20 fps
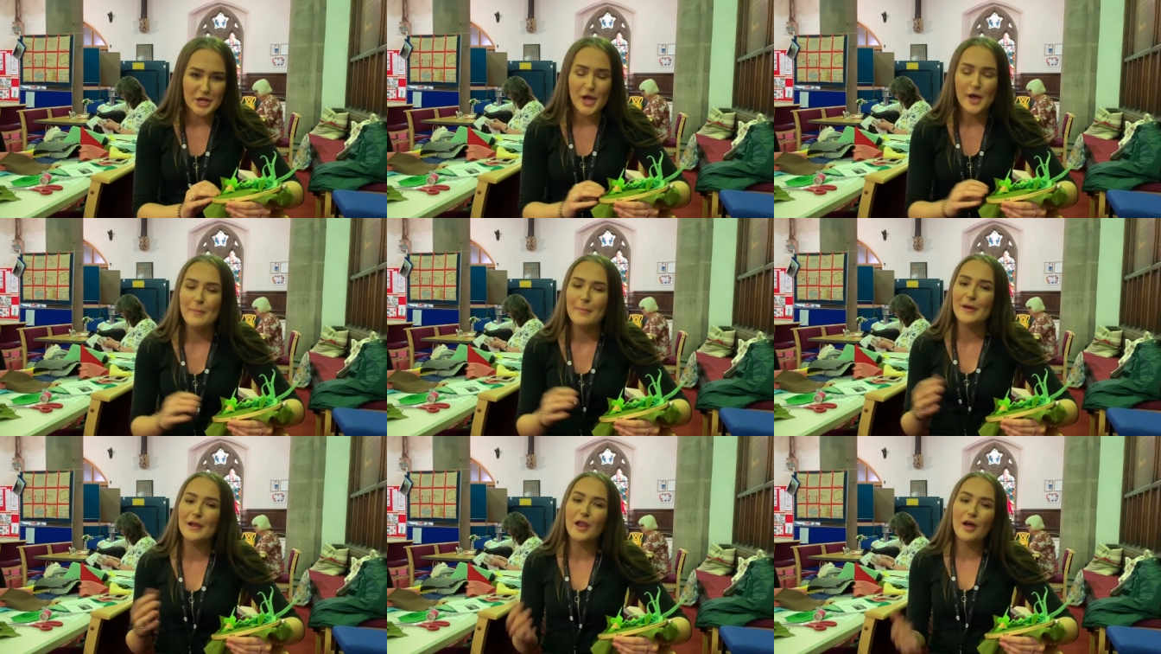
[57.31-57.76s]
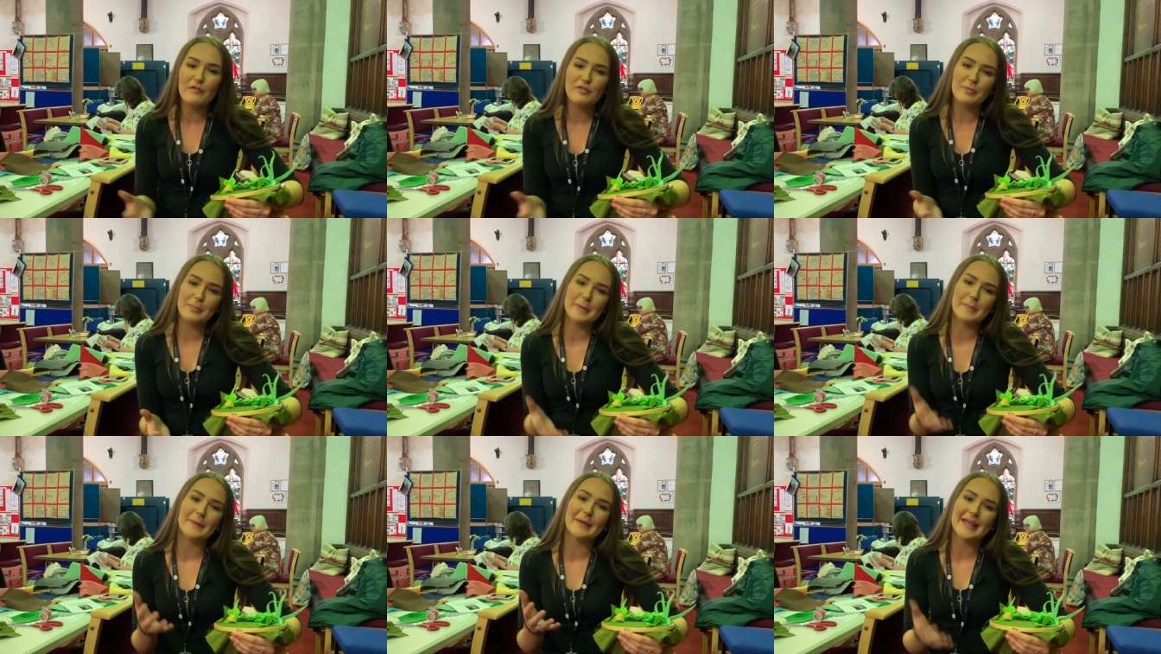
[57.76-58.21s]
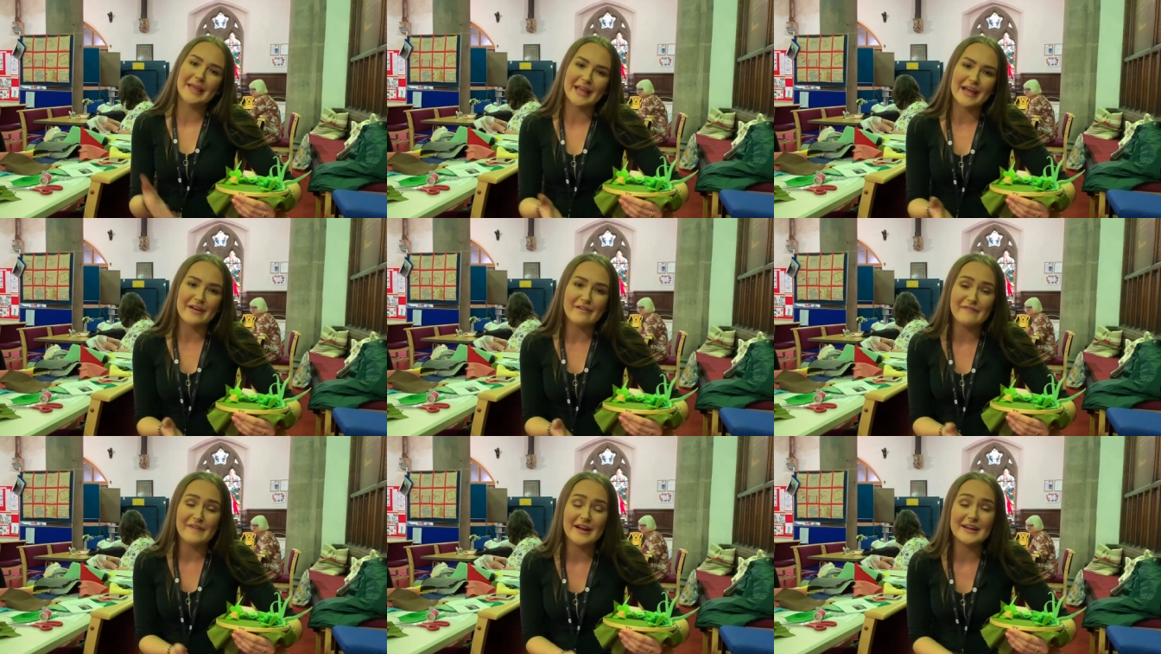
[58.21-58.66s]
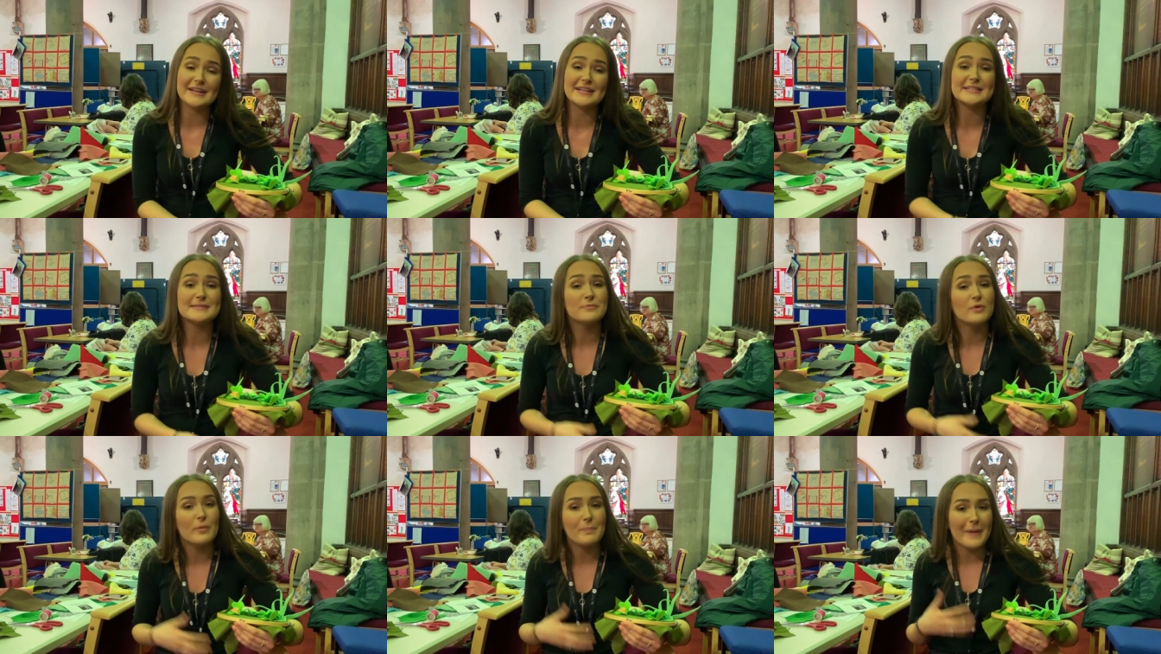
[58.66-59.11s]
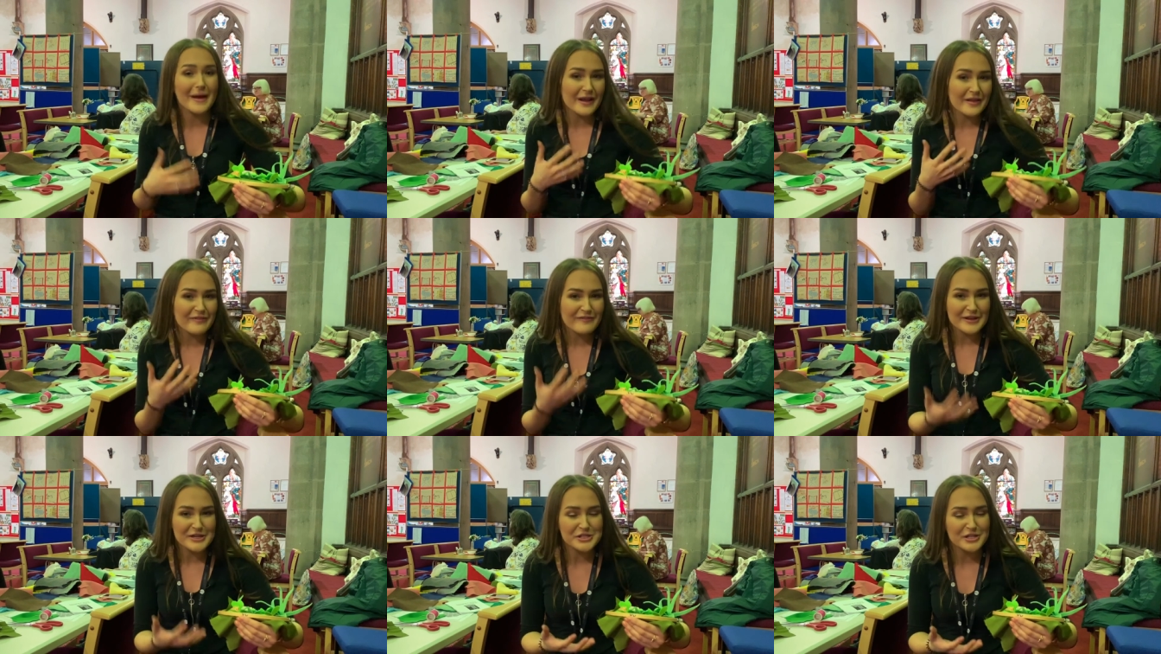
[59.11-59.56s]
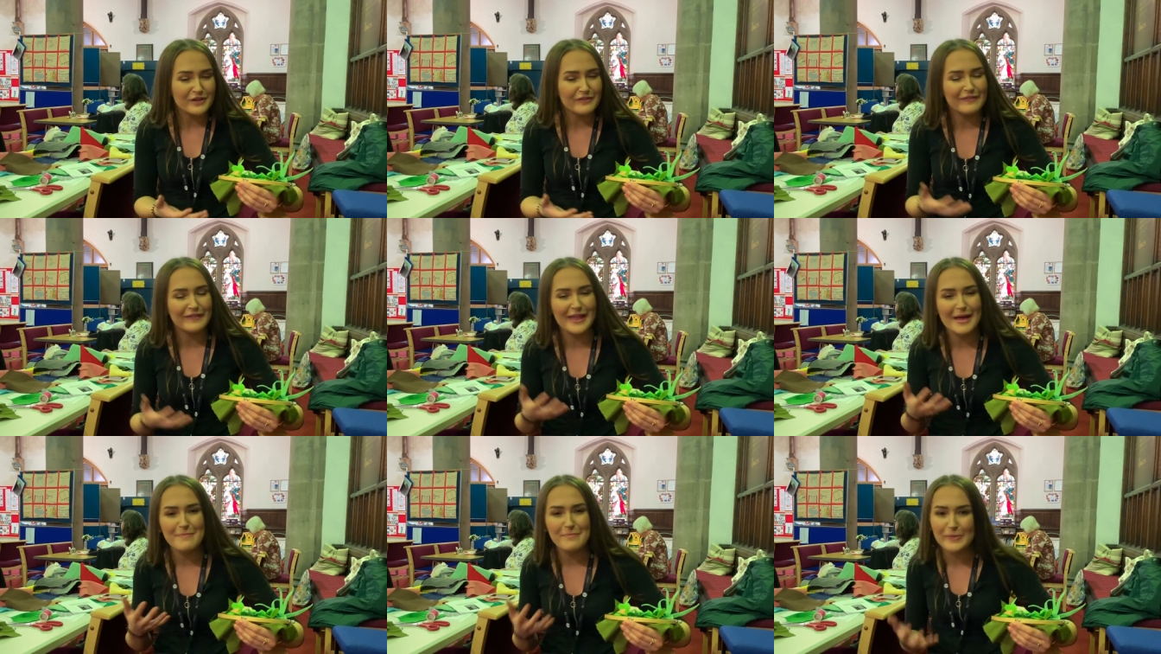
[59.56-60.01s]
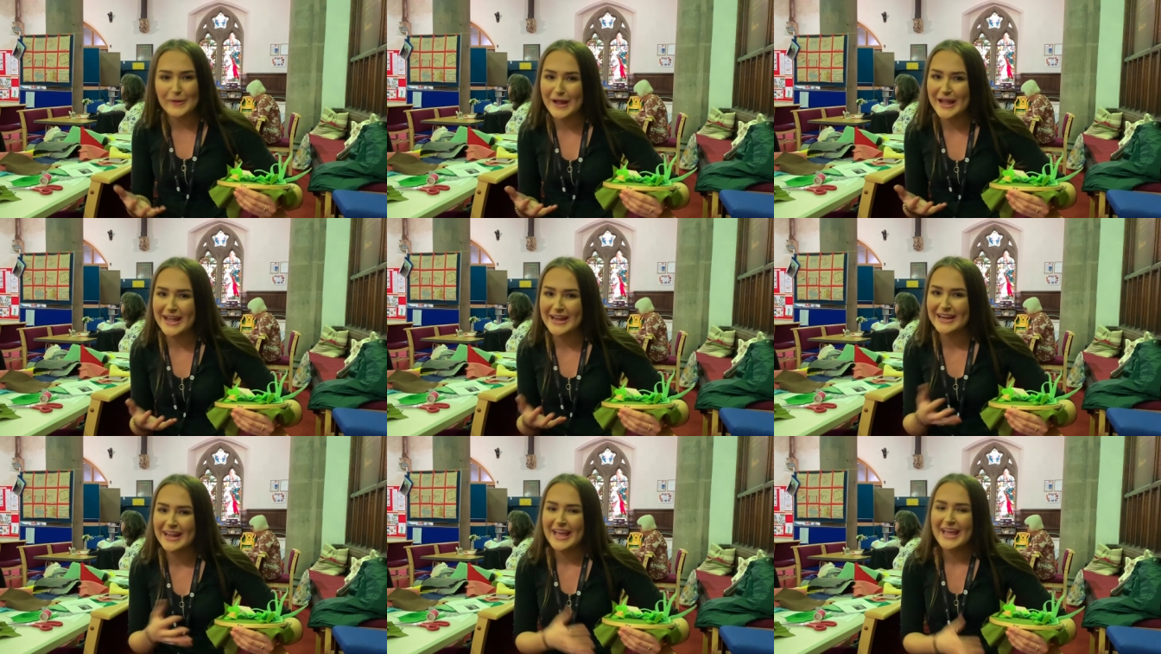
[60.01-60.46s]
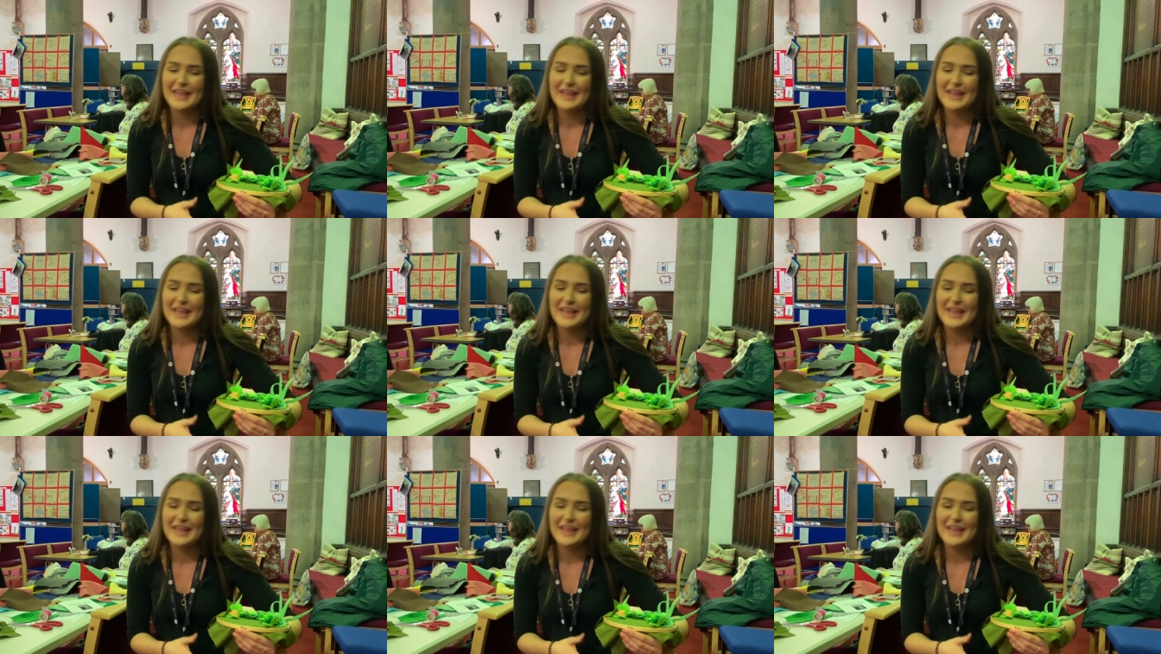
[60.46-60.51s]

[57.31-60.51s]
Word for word: but a lot of the people here find it's more beneficial for their brain.